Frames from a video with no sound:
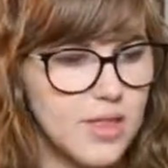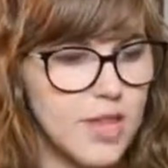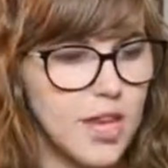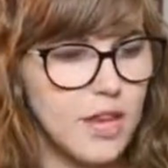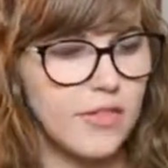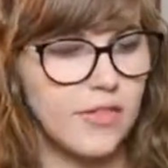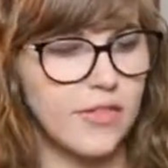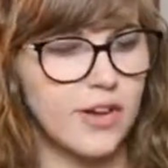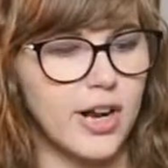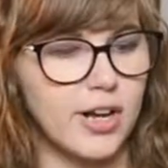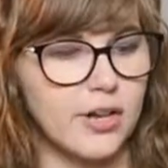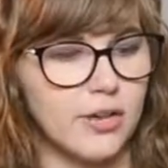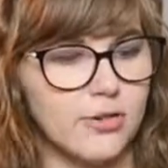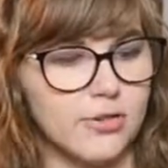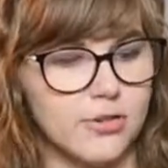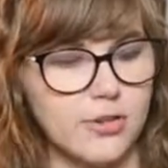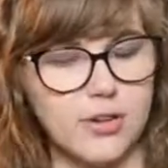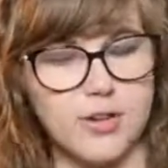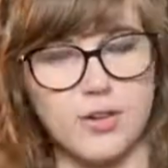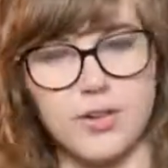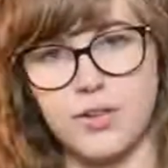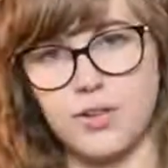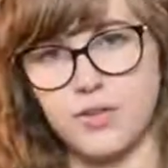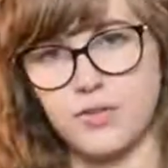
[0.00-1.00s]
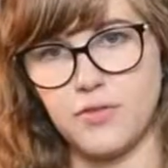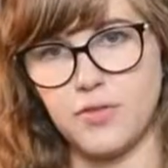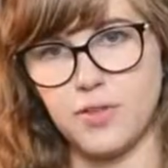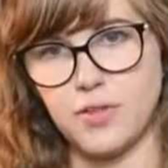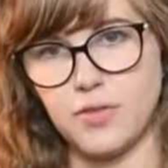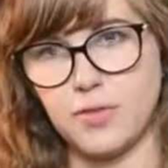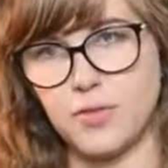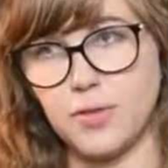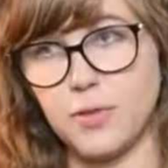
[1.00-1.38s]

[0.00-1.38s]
If you're not used to doing these, it feels really